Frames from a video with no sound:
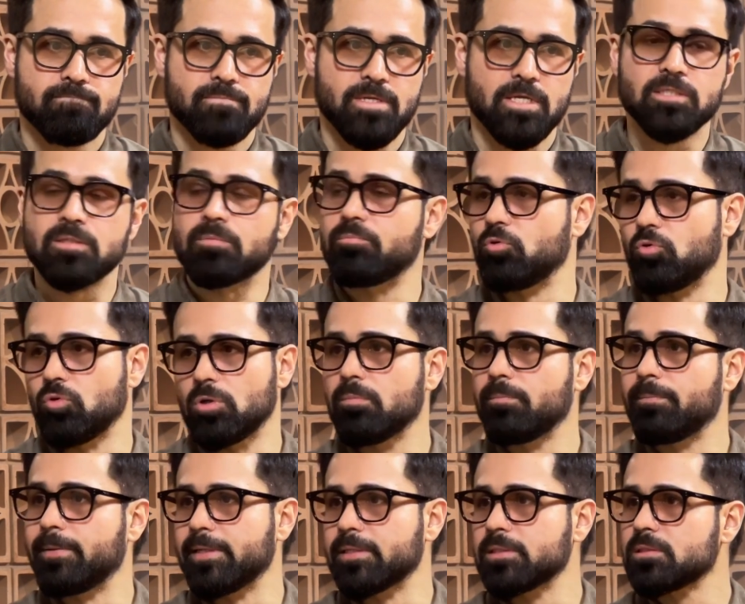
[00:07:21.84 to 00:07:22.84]
It's a brutal
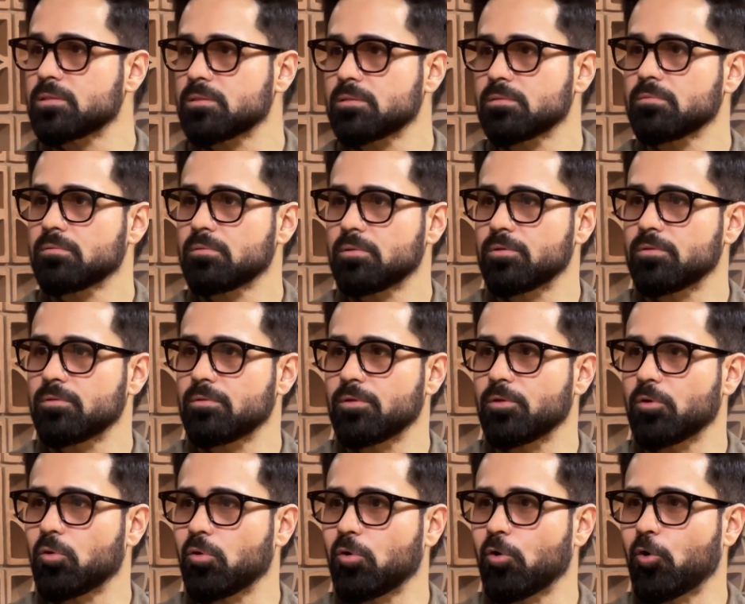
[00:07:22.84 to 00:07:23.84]
place.
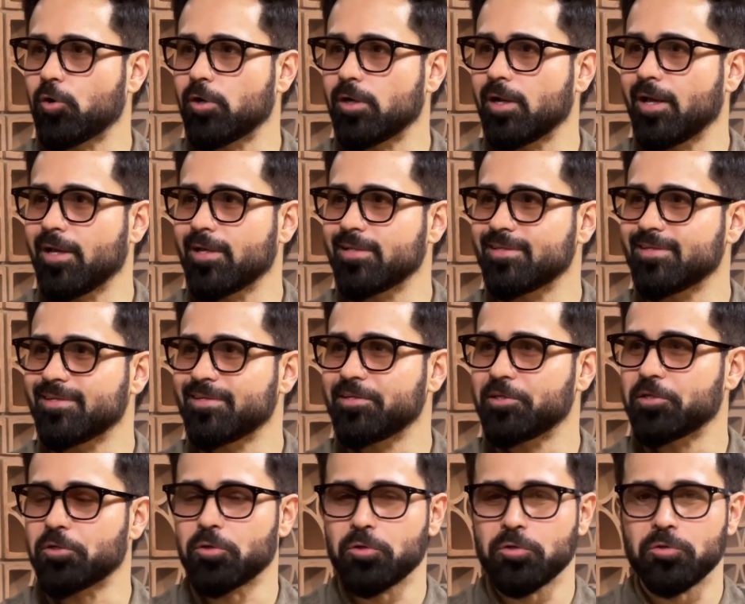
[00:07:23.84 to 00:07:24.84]
Online,
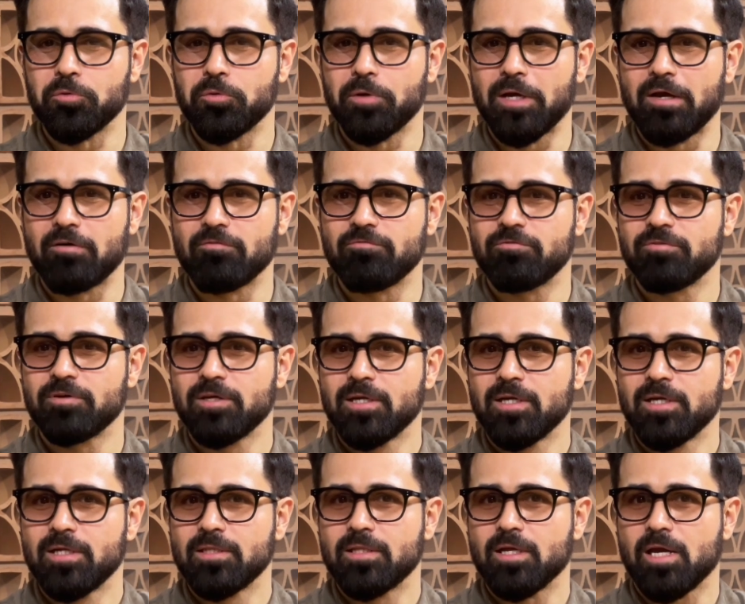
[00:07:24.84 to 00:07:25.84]
you have
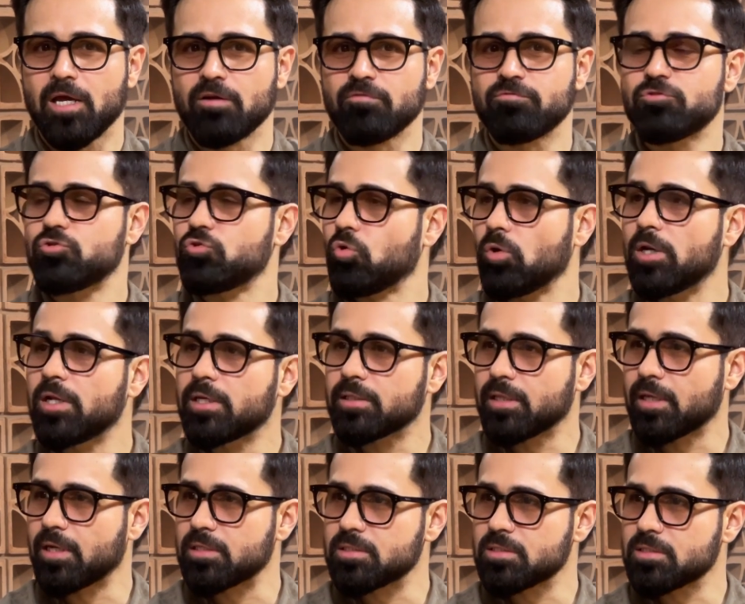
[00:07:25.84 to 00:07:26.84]
the kind of trolling
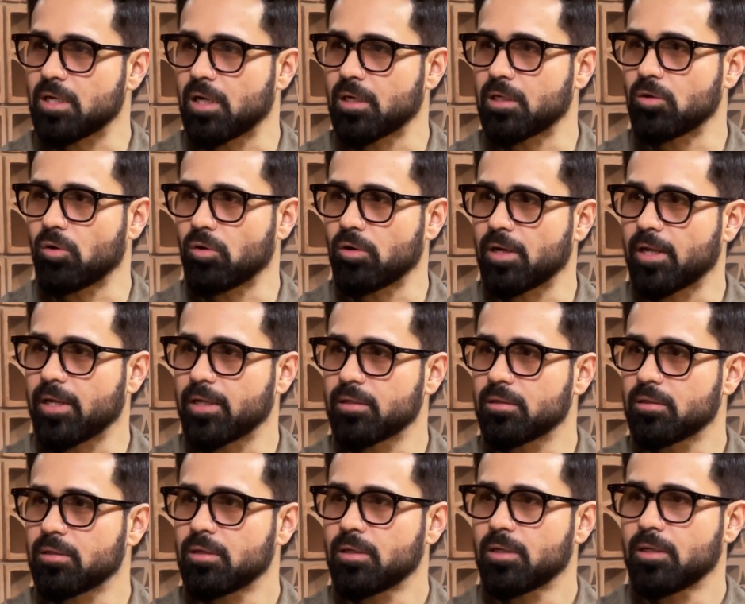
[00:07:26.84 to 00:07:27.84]
that has started online.
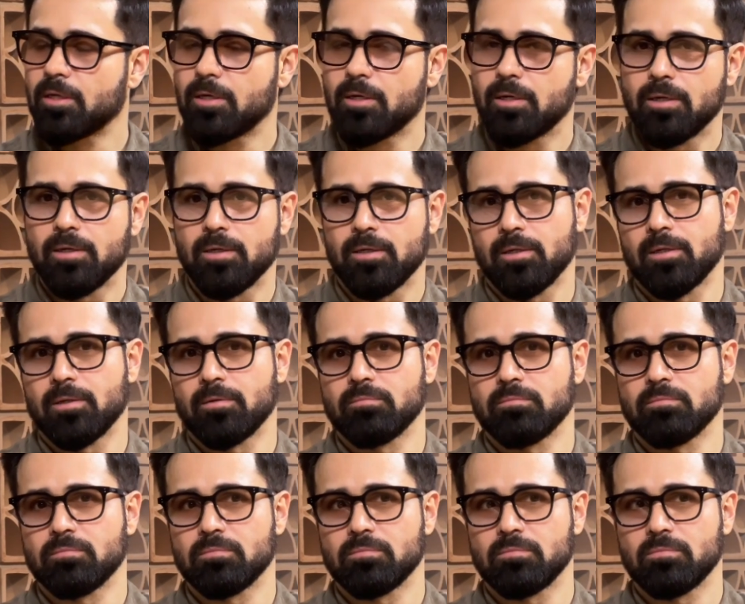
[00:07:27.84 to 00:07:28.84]

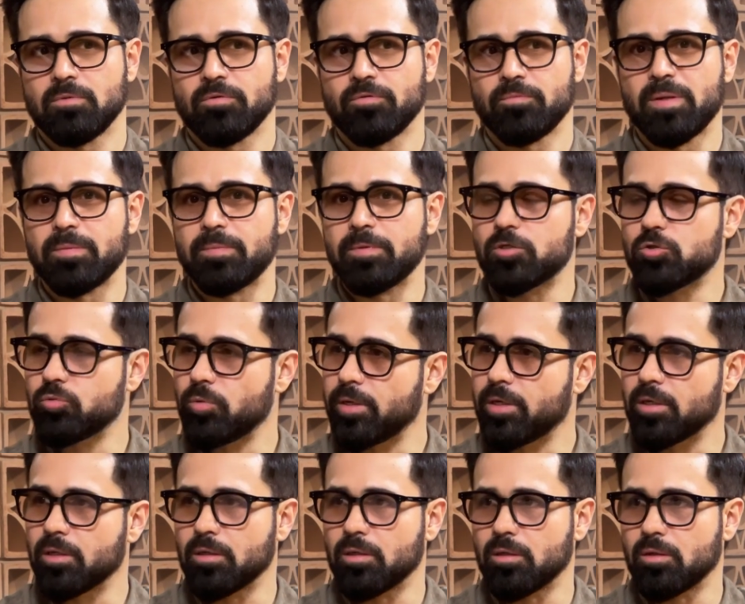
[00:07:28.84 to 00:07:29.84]
Maybe
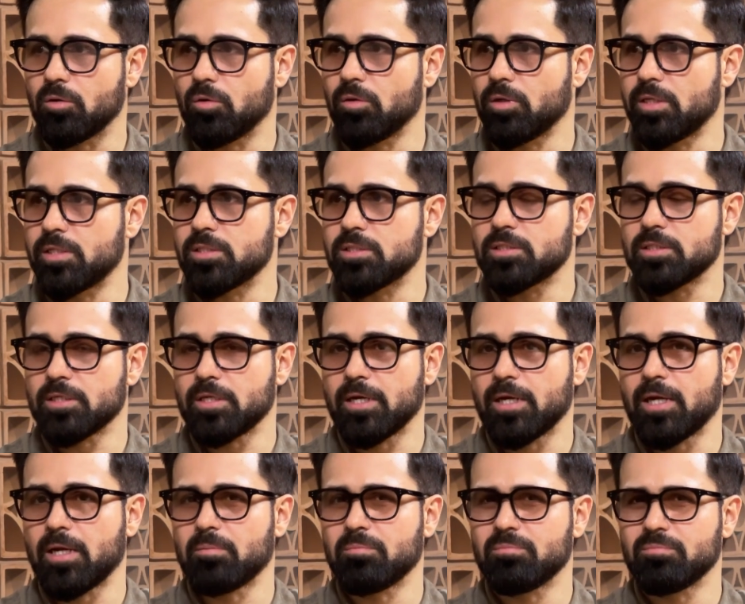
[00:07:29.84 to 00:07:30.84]
Twitter or
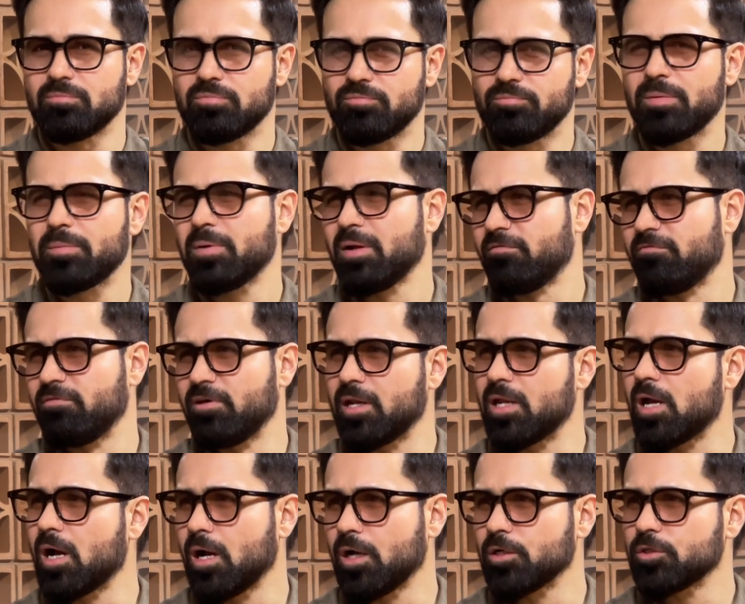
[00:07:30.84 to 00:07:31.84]
Instagram. People are
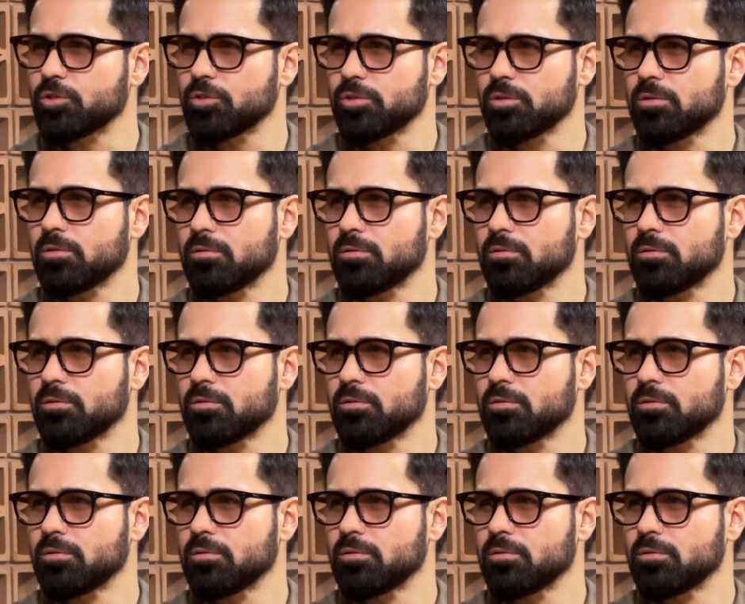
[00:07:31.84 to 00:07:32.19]
very harsh.